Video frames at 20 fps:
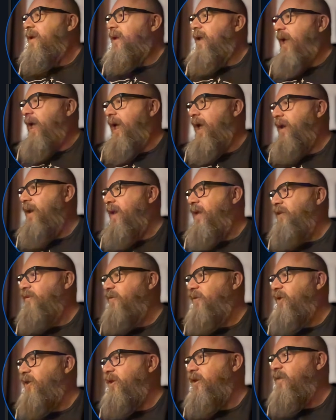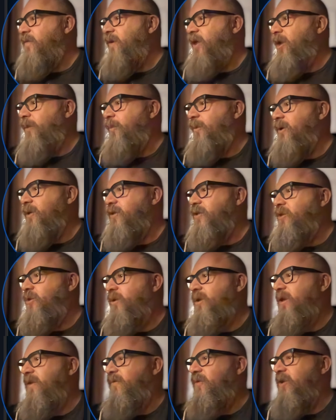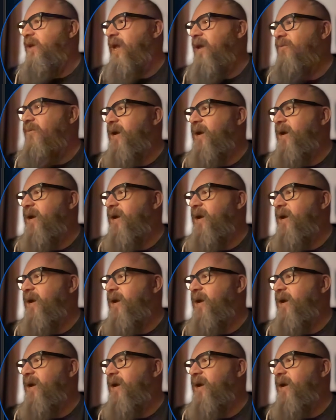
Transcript: And as for you developers, if you can't